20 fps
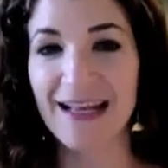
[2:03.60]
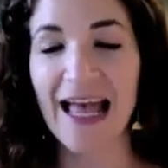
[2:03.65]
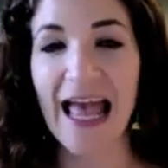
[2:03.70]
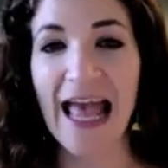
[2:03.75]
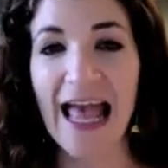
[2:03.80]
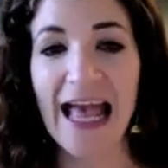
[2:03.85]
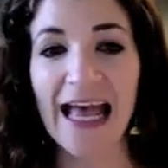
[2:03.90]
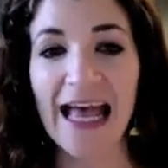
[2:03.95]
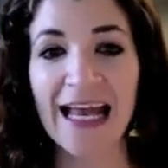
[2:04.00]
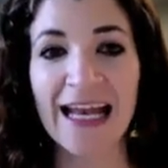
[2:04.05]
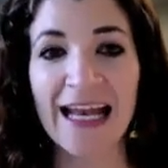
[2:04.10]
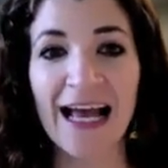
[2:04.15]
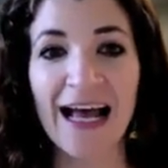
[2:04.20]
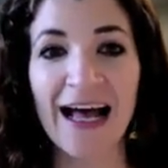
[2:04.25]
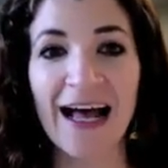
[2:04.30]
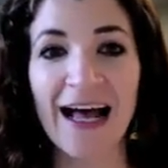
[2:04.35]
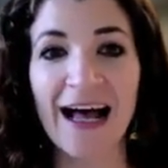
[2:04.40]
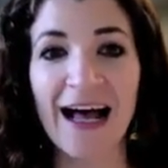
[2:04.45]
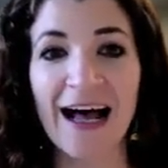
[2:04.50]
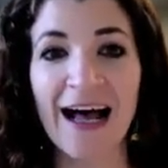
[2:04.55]
and
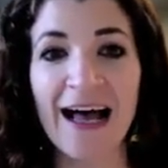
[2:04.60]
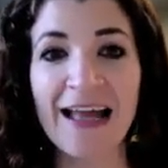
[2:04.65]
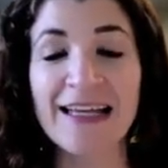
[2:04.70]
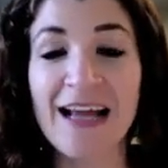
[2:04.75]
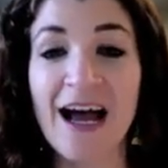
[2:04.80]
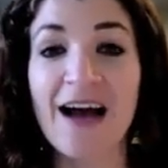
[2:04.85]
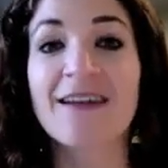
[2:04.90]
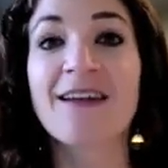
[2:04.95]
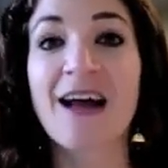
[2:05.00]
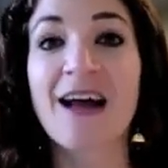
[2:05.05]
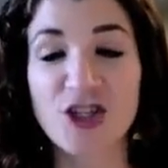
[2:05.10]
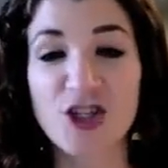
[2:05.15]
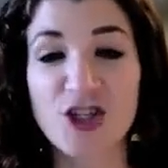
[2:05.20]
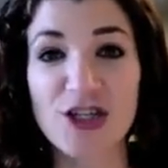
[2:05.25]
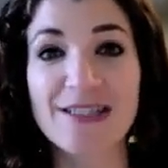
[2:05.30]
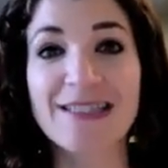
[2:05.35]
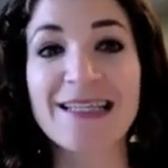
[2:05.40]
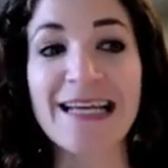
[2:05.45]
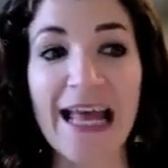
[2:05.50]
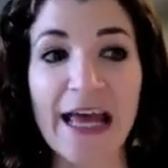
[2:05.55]
not
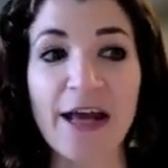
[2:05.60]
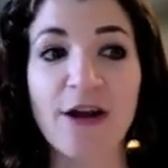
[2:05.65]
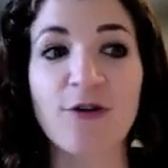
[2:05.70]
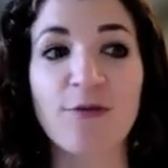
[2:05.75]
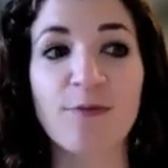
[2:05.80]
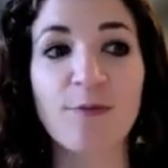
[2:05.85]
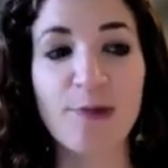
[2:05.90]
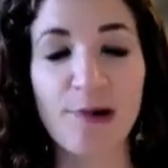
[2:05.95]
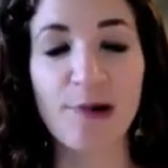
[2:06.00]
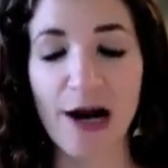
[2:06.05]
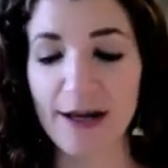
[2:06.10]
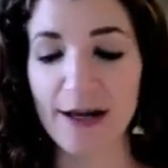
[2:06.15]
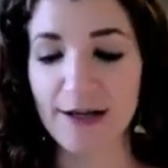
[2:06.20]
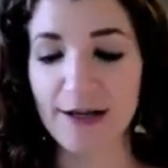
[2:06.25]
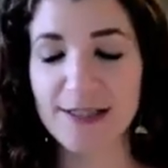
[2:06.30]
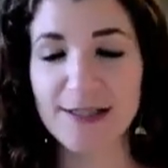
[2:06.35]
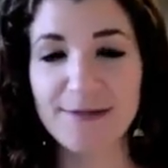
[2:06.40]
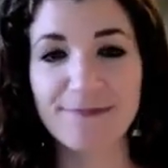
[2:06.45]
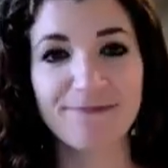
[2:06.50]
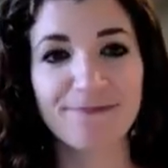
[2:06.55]
just an end
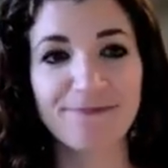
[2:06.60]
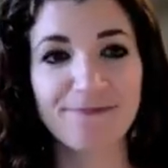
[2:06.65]
product.